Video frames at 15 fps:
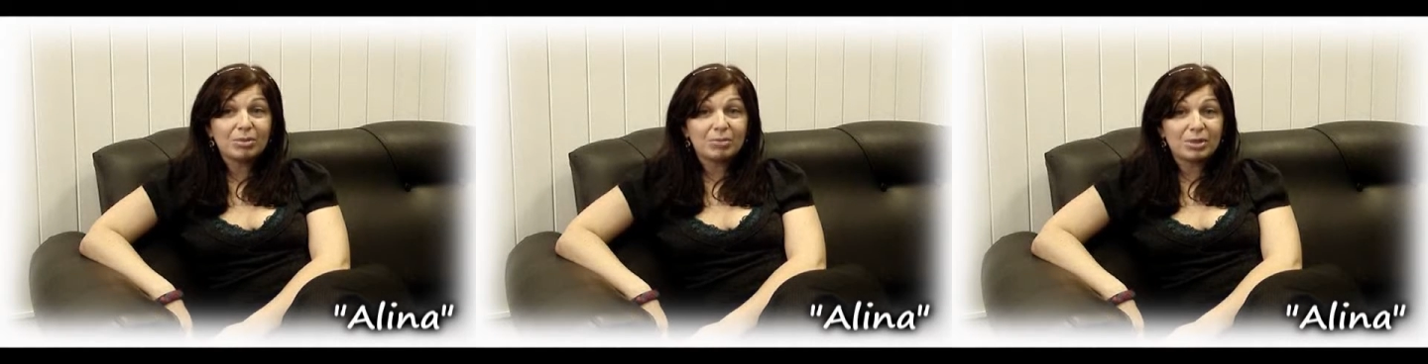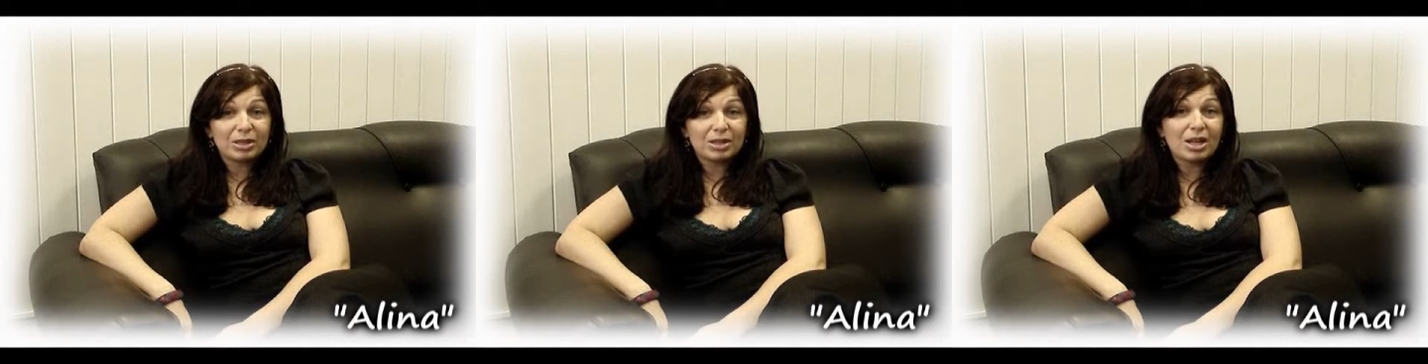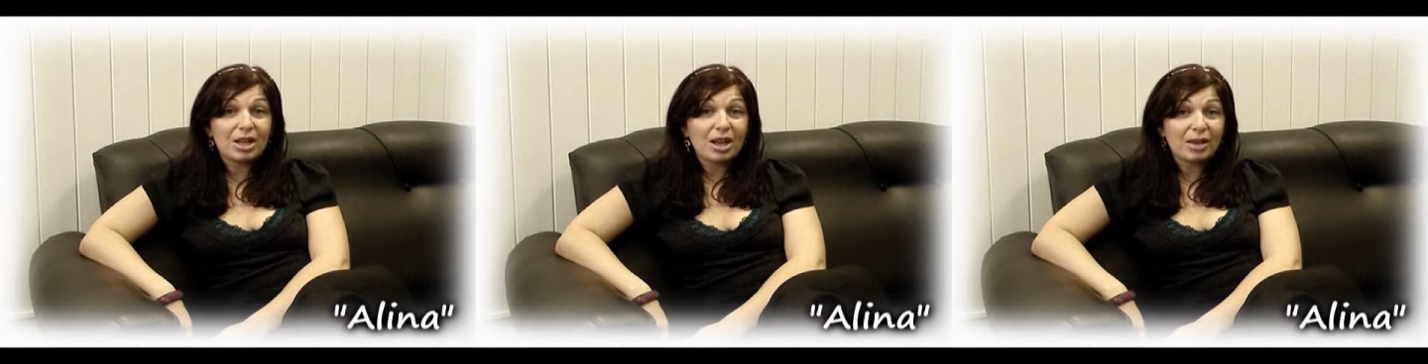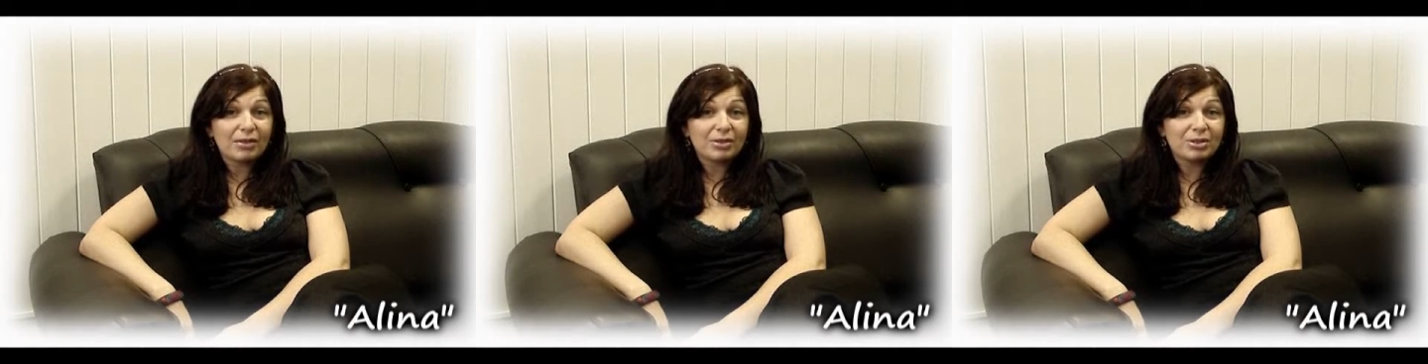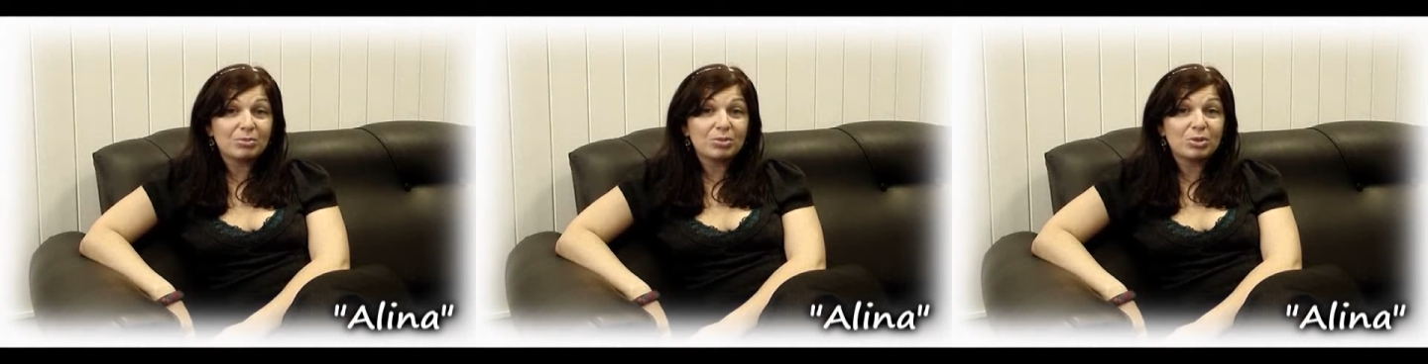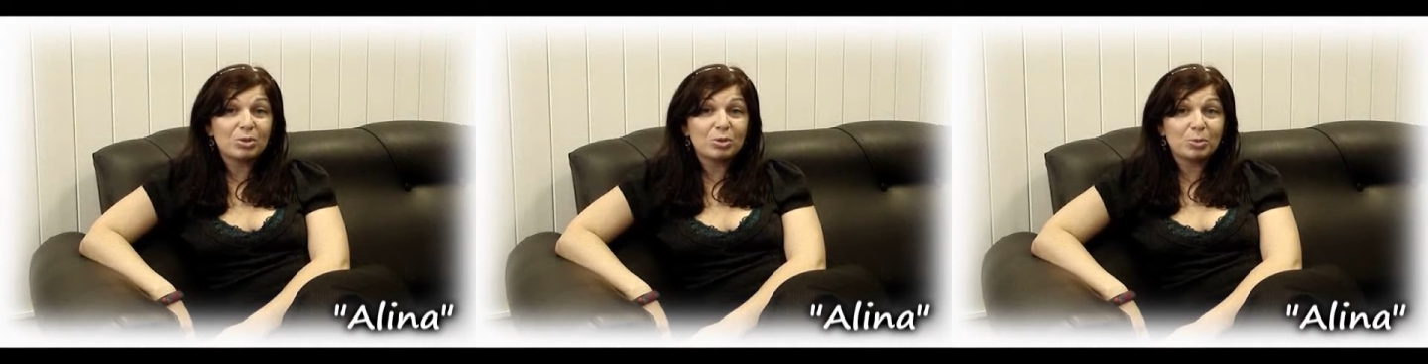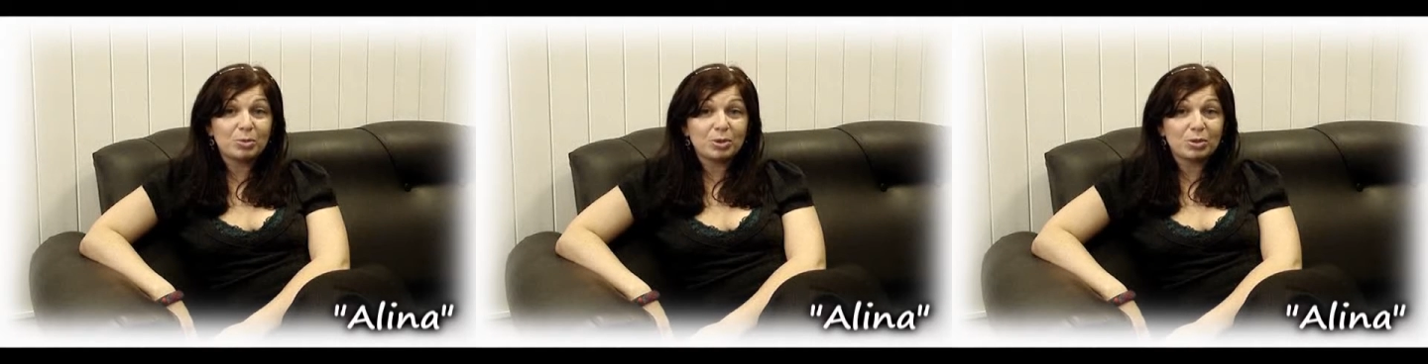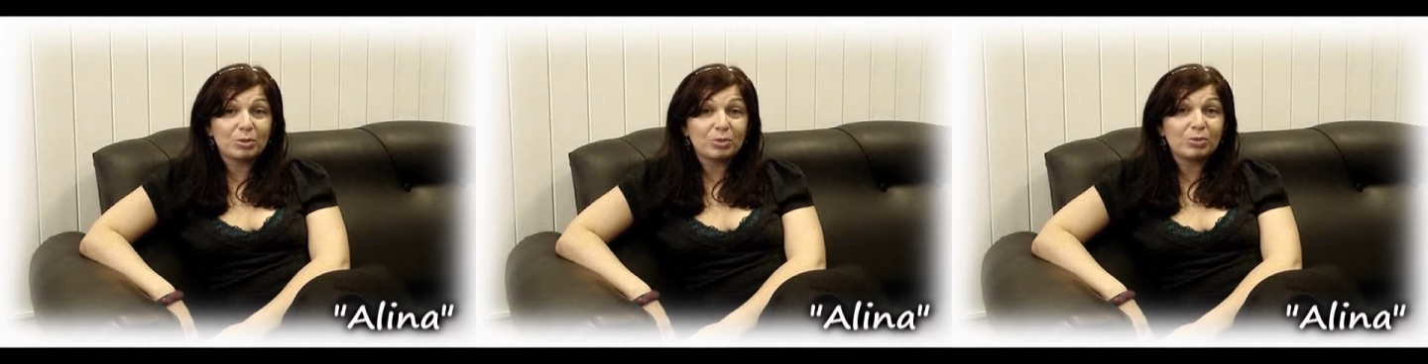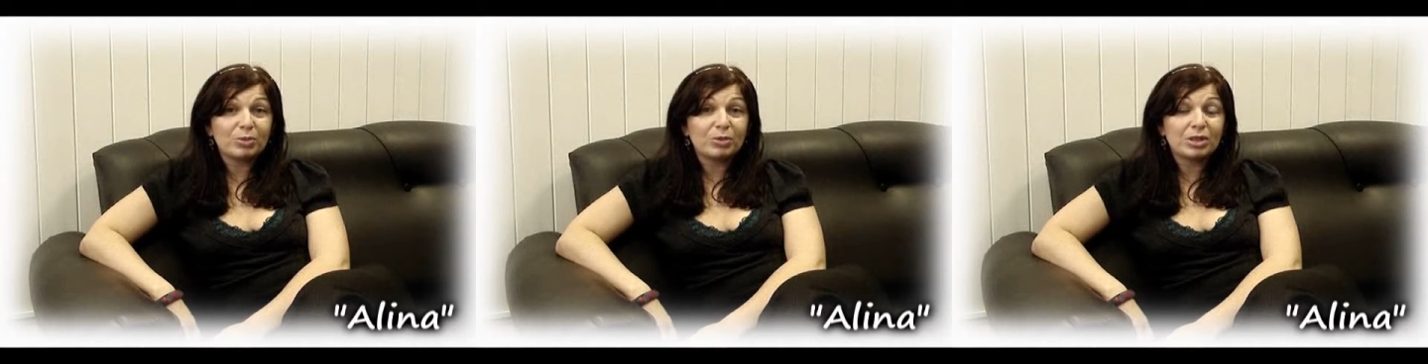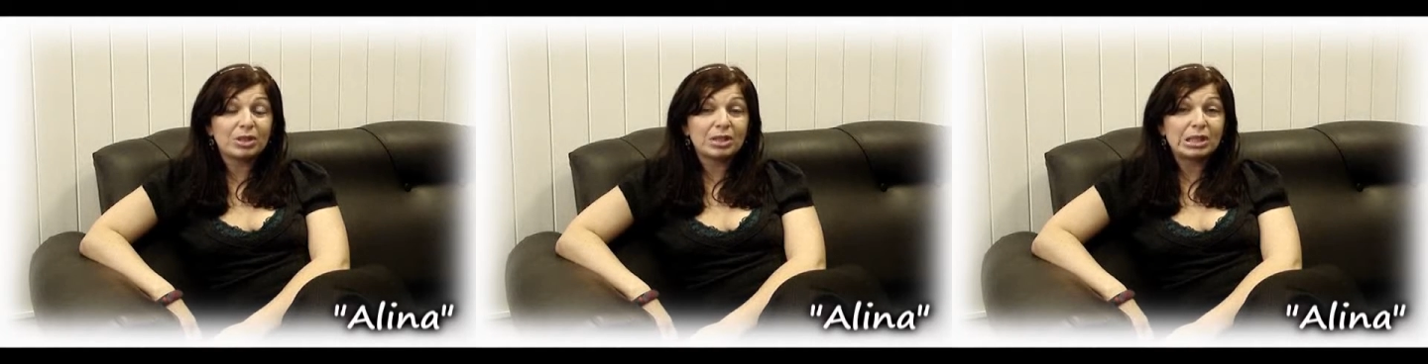but I have some groups of
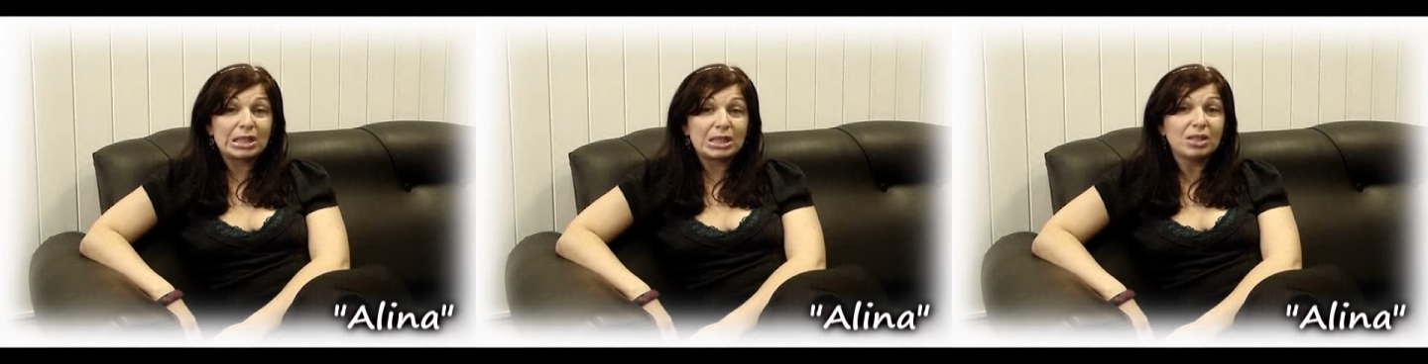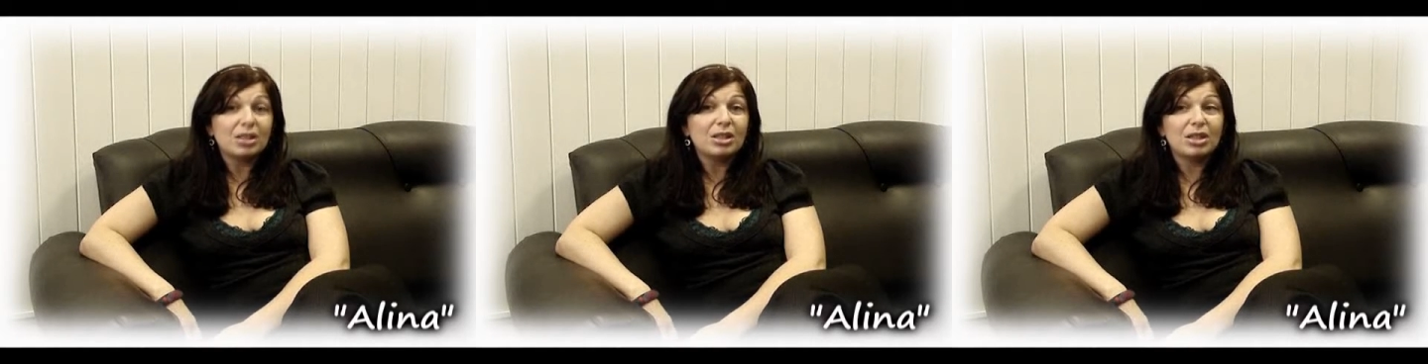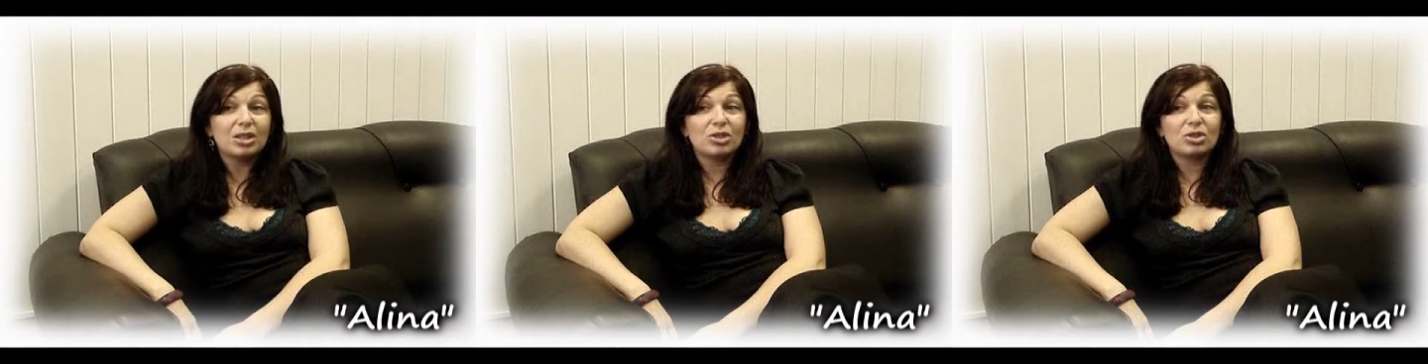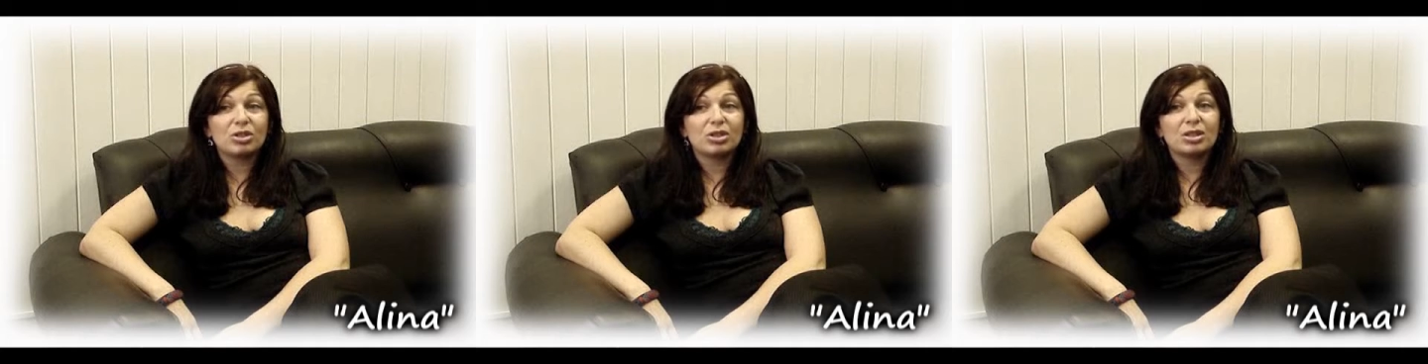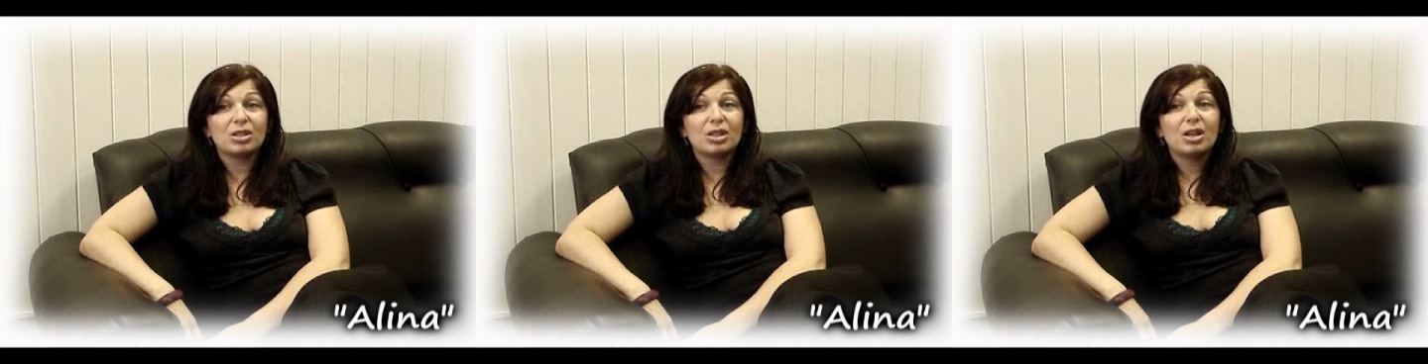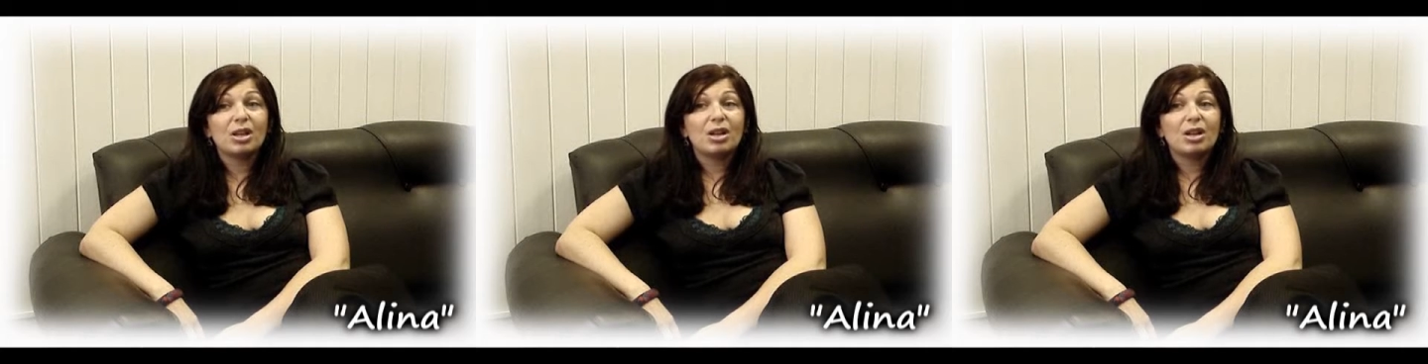teenagers.